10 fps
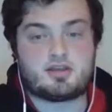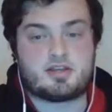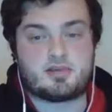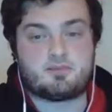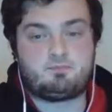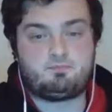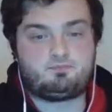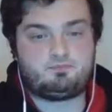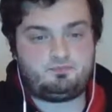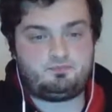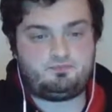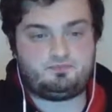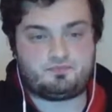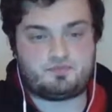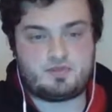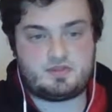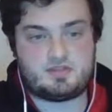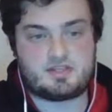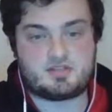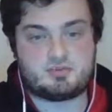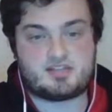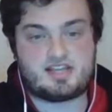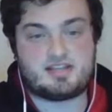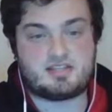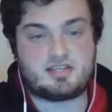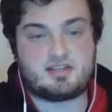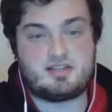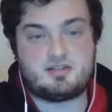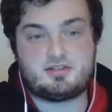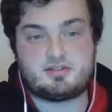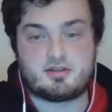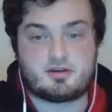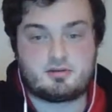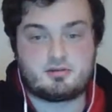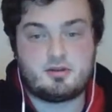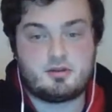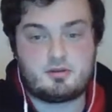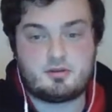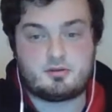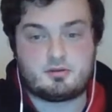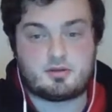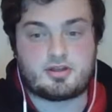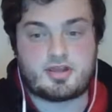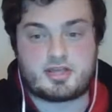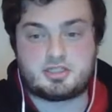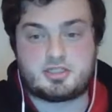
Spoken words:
Did someone say the challenge? No, none of that